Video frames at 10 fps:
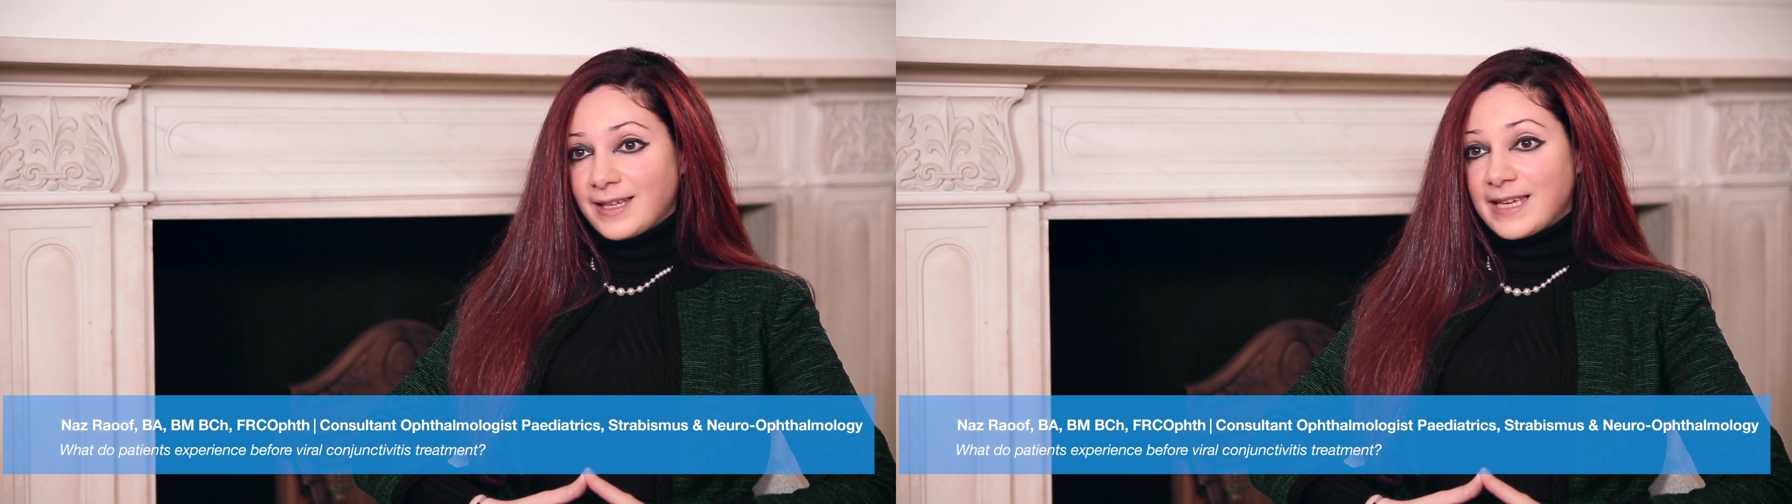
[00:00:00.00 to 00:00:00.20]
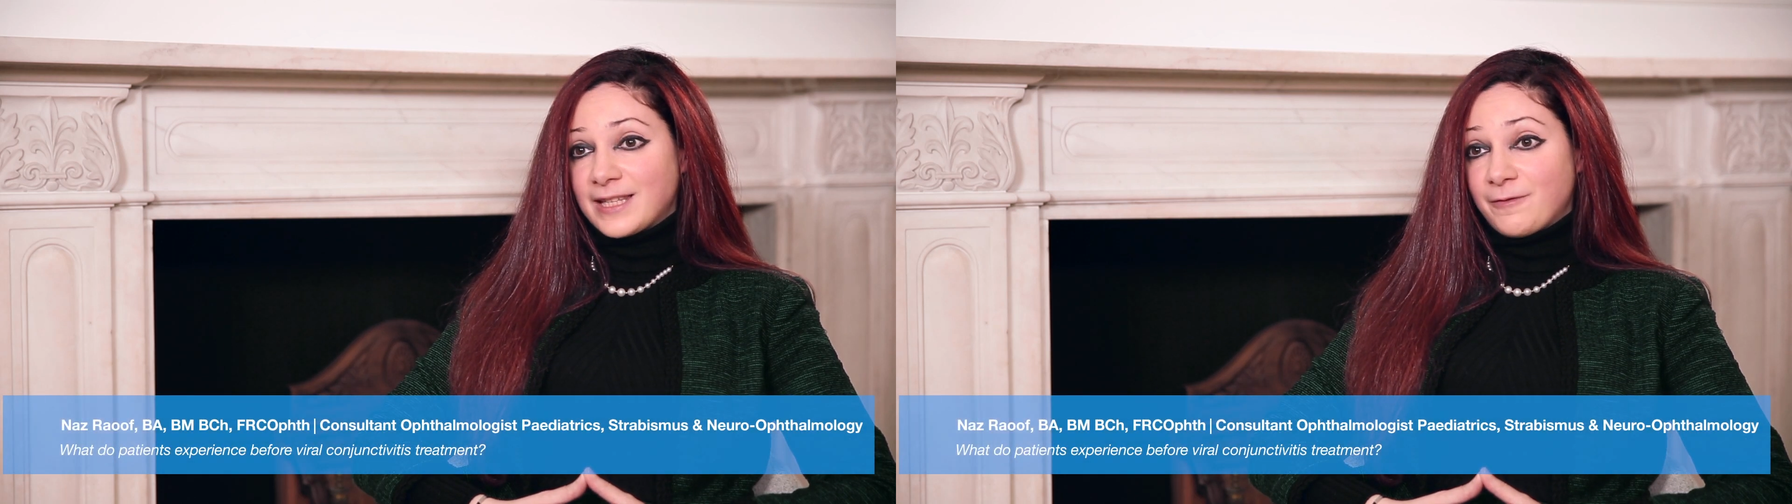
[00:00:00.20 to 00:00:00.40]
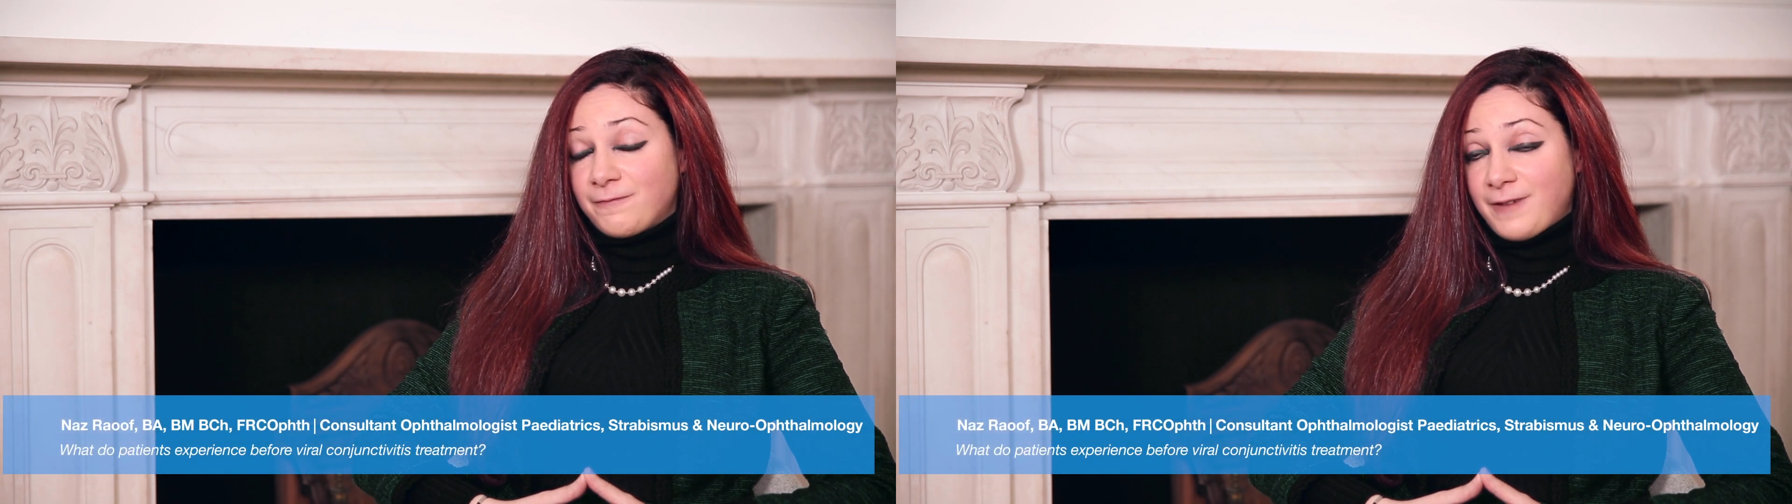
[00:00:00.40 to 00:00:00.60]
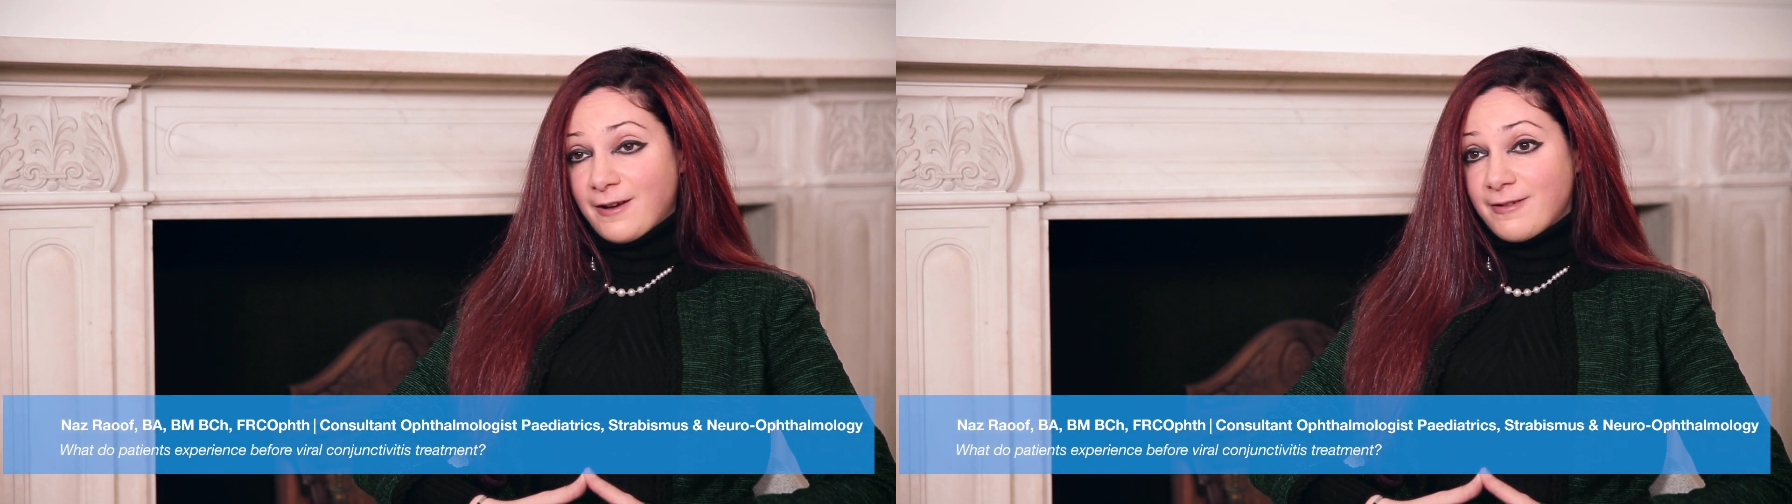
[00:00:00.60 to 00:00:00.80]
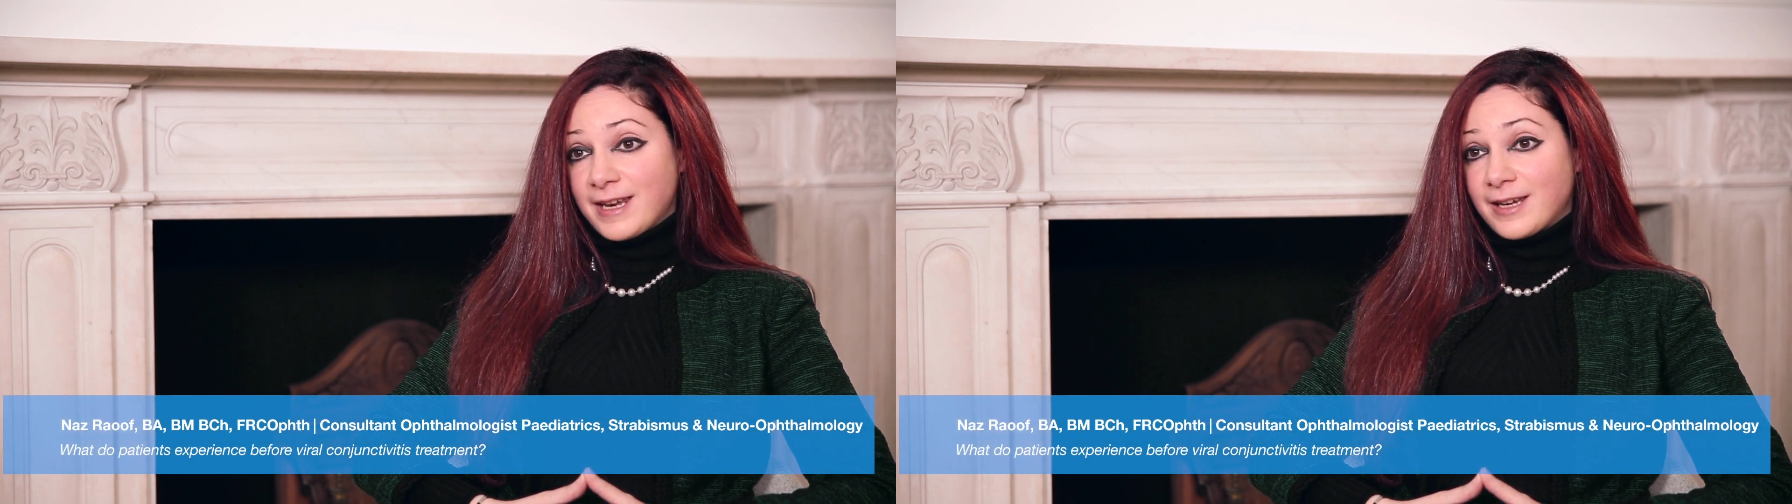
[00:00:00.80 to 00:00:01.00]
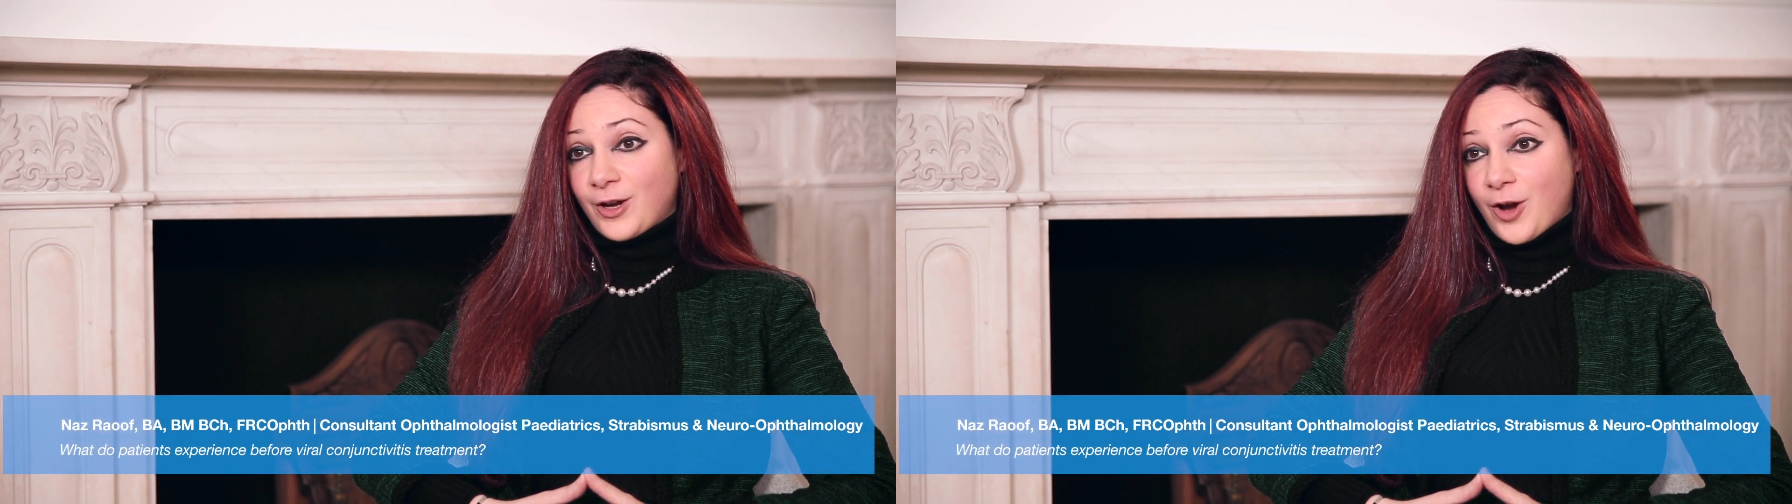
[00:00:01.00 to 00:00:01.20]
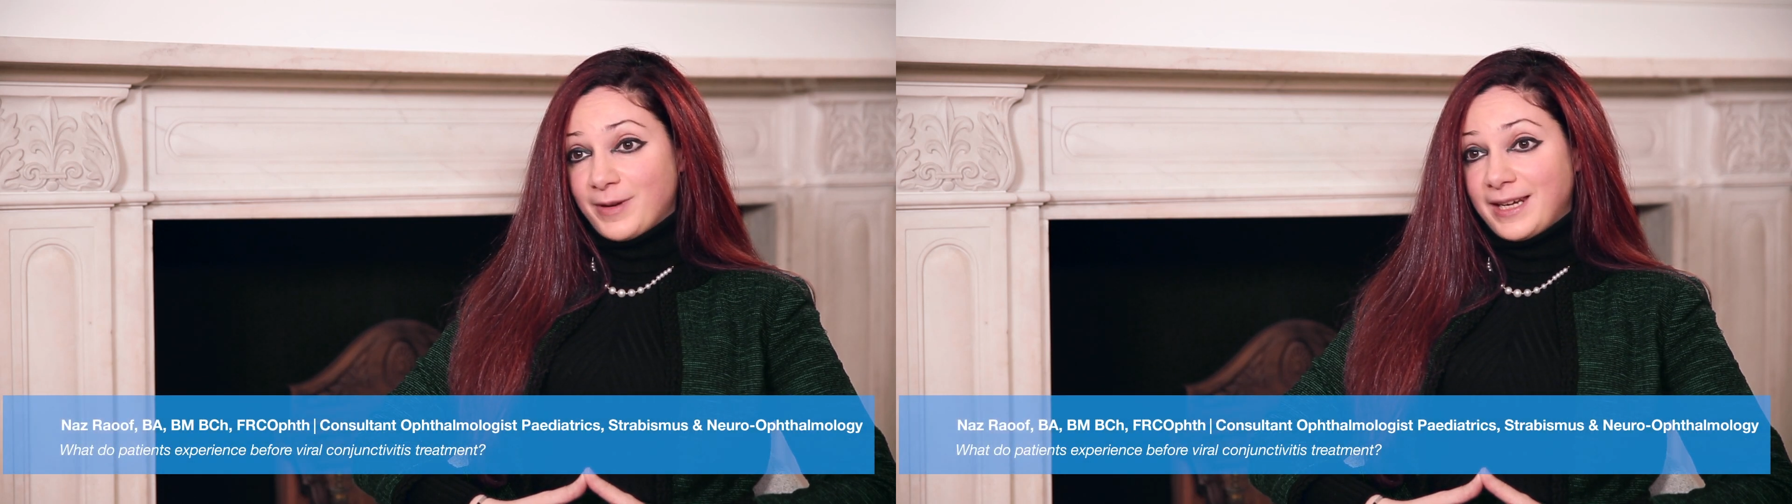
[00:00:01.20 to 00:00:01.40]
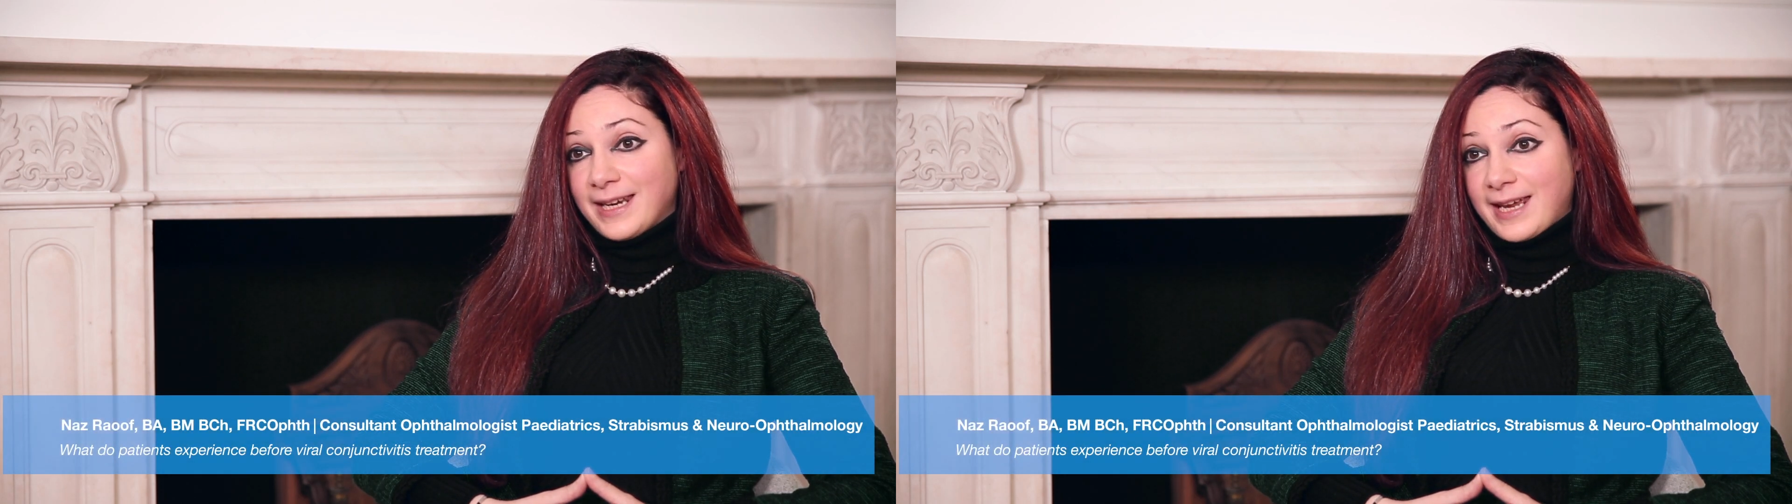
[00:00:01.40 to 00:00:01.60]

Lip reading: is a very commonly